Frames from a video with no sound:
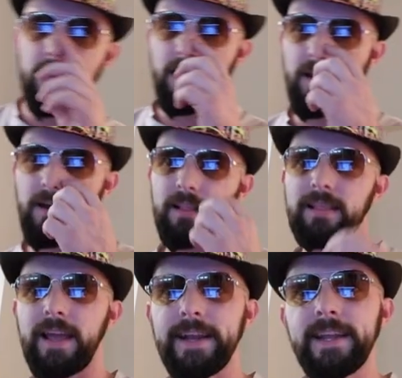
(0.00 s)
uh,
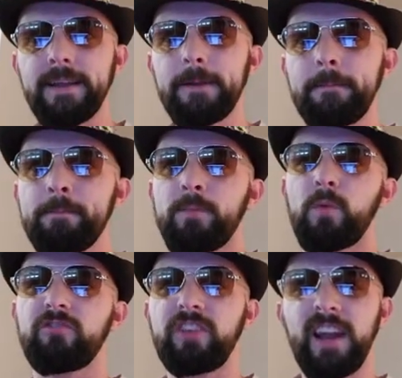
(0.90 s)
lighting
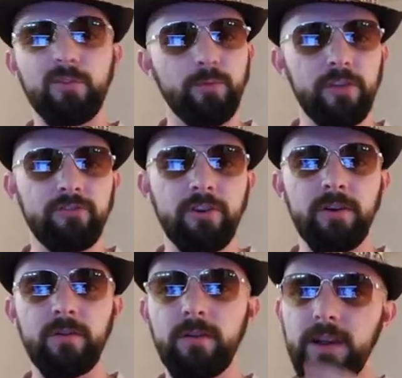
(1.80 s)
which is kind of
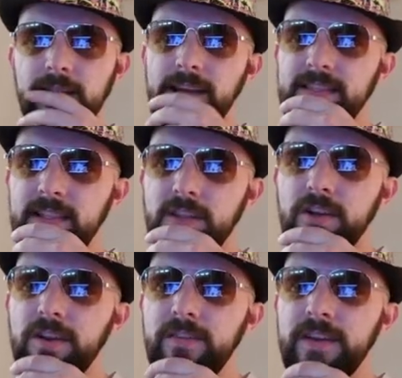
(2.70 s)
retro. I like the look
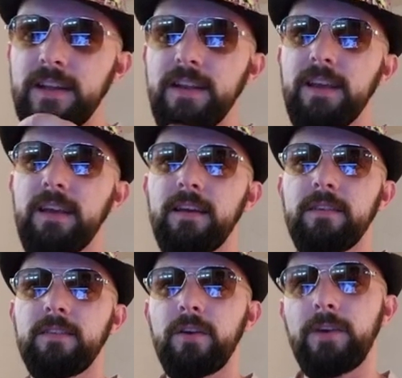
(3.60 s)
of it.
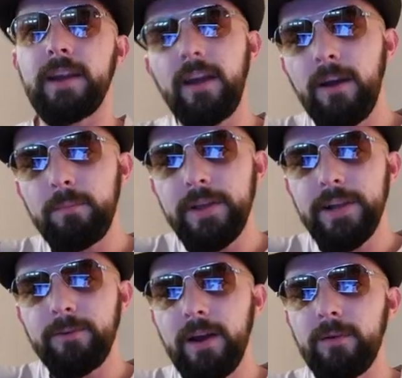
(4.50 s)
So right now I'm playing
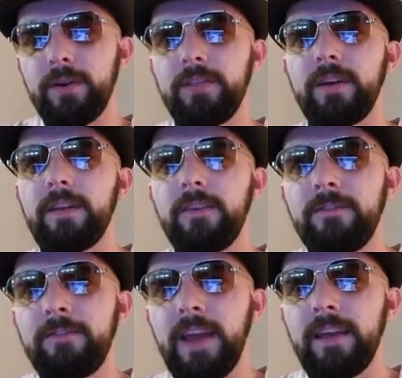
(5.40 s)
around with uh, the
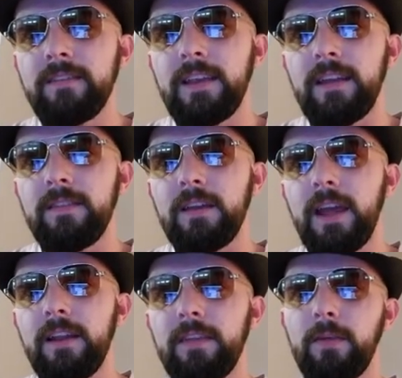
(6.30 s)
face, getting the
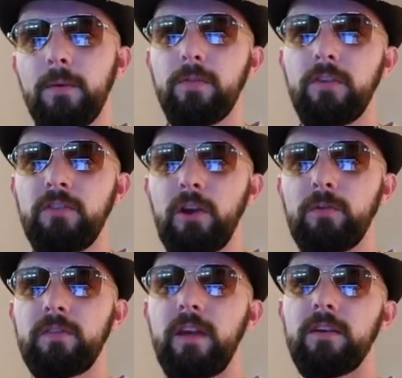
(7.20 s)
kind of like the, the tones
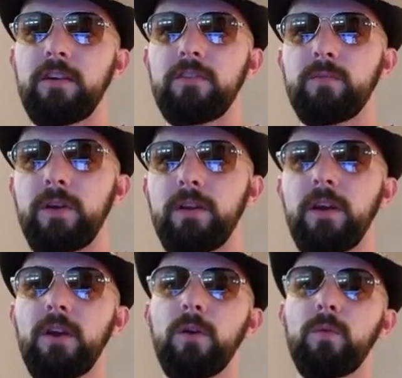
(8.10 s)
down because what
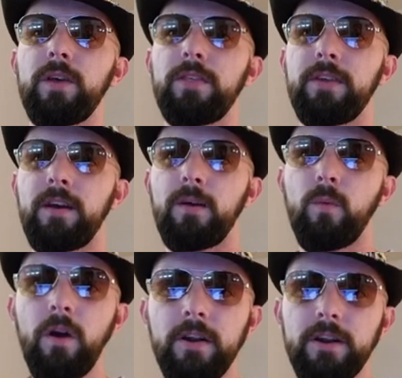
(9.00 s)
with uh,
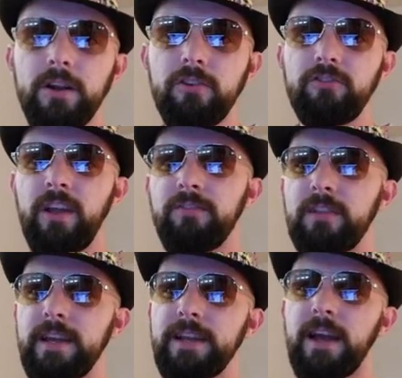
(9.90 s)
watercolors you have to
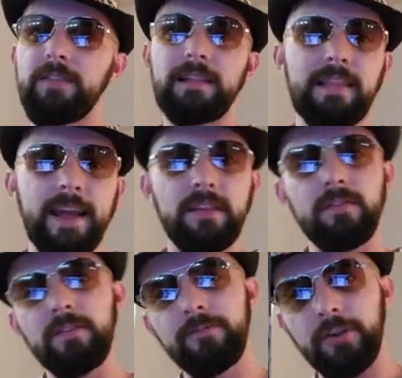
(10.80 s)
lay down the lights
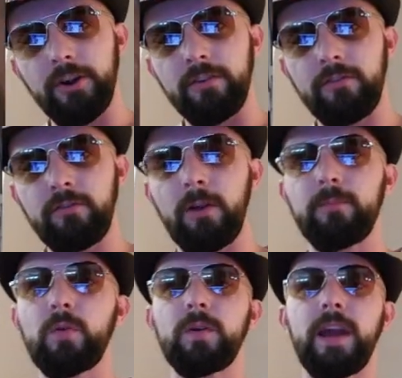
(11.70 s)
first. So I'm
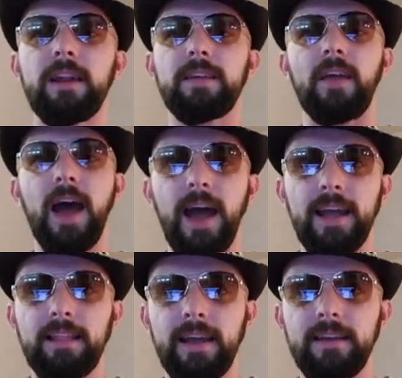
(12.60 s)
doing kind of like the
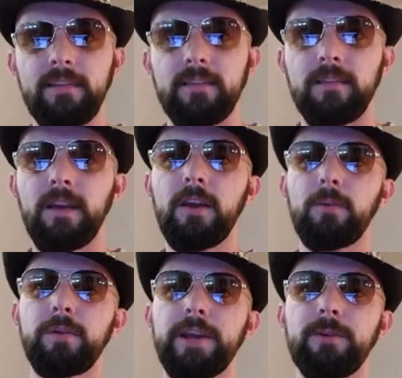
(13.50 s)
highlights,
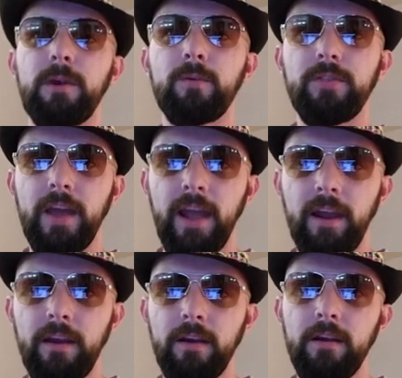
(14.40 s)
playing around with the
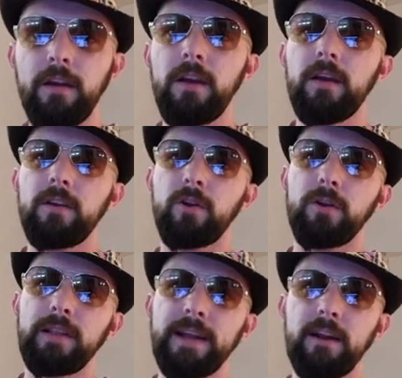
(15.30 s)
hair, going to
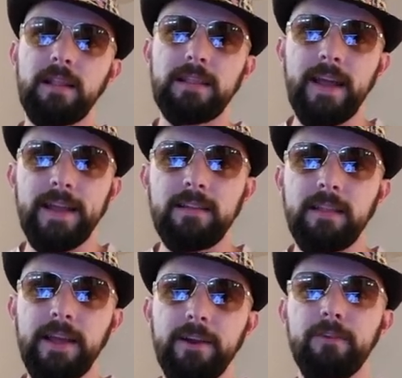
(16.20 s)
lay down a light
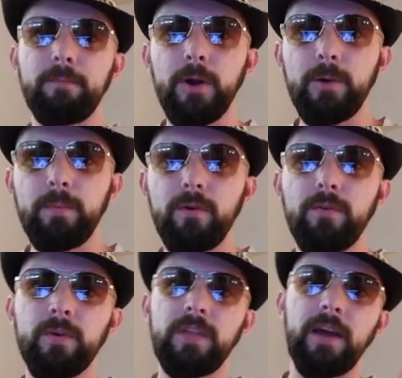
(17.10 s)
layer of purple
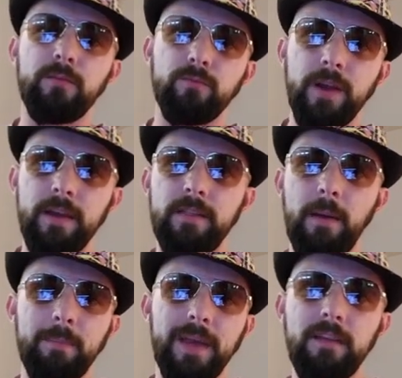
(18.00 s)
with that red,
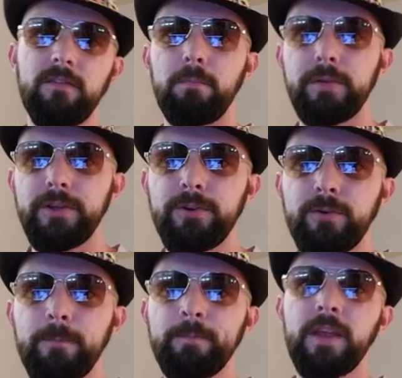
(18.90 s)
that pink to
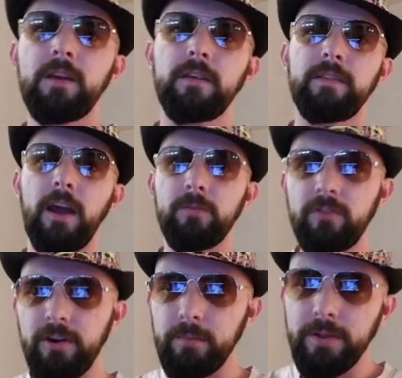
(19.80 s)
blue. Now I'm
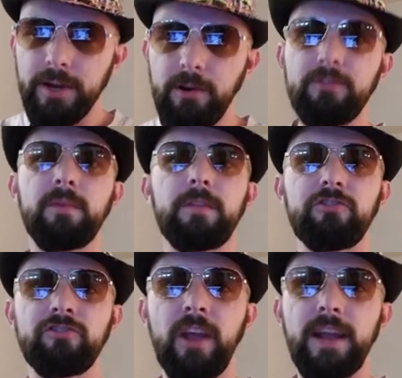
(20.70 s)
starting to play around with some of the
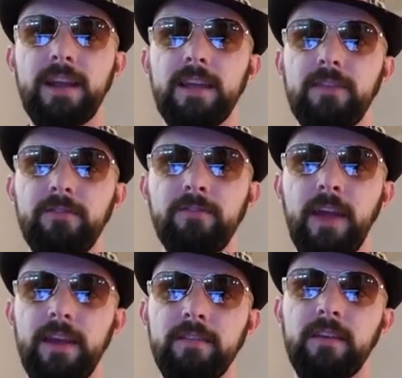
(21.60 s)
shading in the
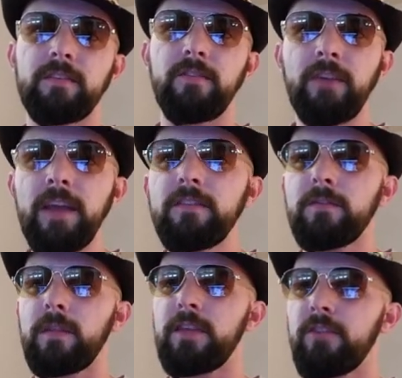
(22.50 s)
face because the face is
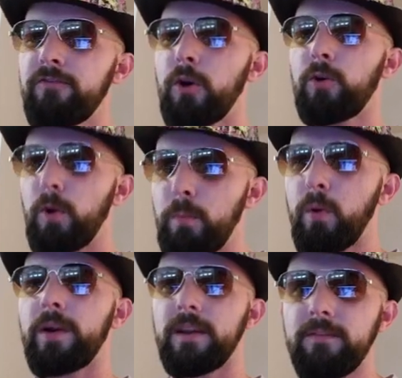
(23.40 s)
like the focal
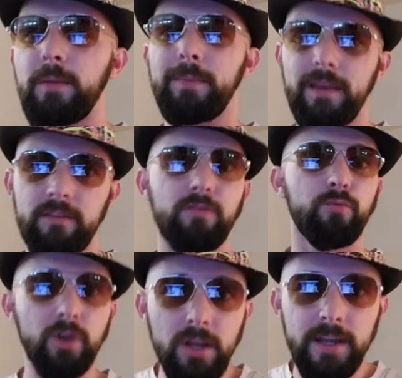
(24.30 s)
point of the piece. You
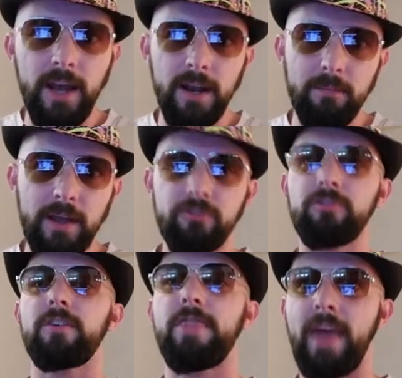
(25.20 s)
really got to make
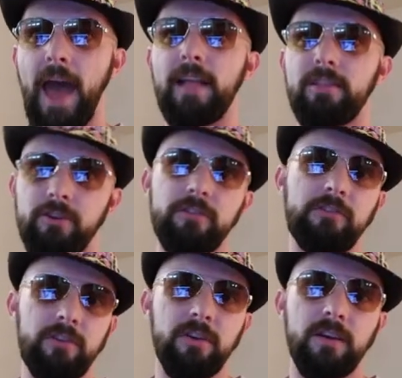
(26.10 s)
sure that looks
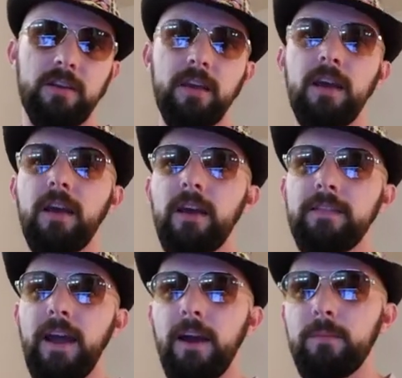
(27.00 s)
good.
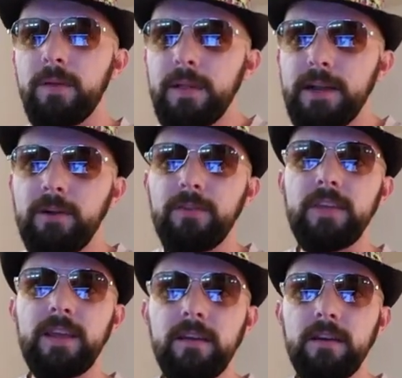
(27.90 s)
Now I'm playing around
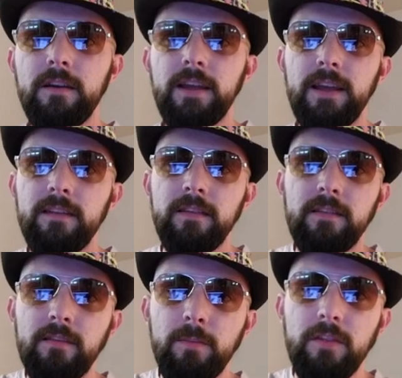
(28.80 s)
with the ear, getting in
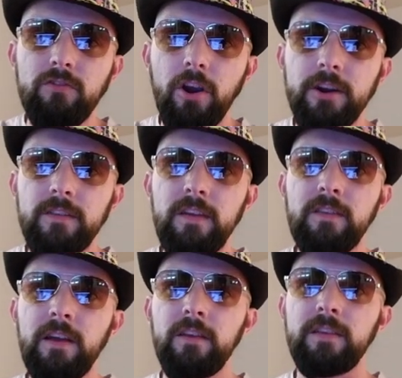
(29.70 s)
some of the darker
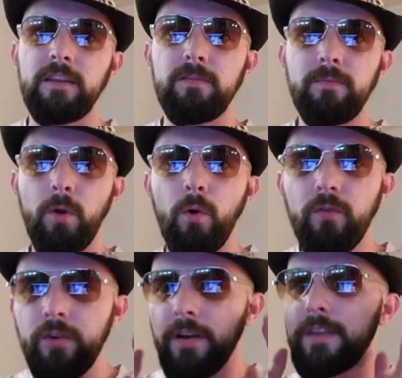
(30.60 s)
details and his
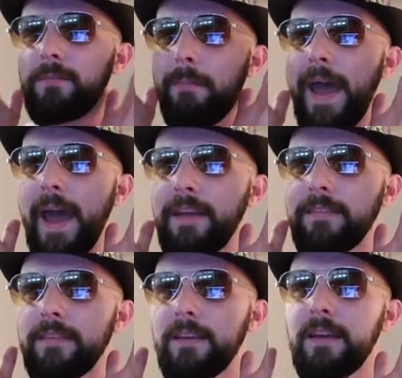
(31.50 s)
overall, his
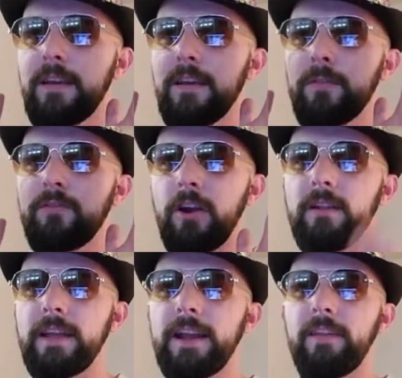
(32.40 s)
mask, starting to
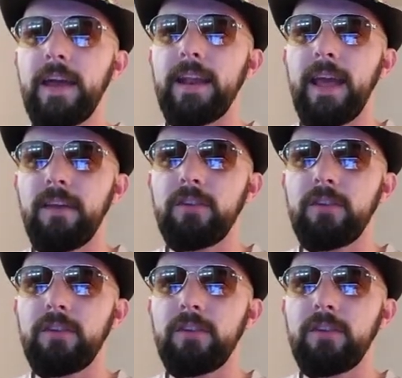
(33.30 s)
lay down that heavy